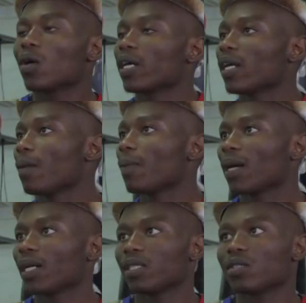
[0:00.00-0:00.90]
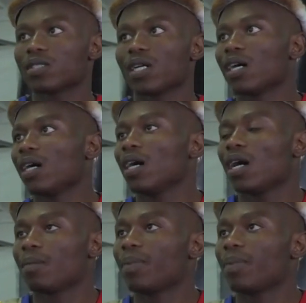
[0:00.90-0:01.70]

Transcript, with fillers: hook, and uppercut. Those are a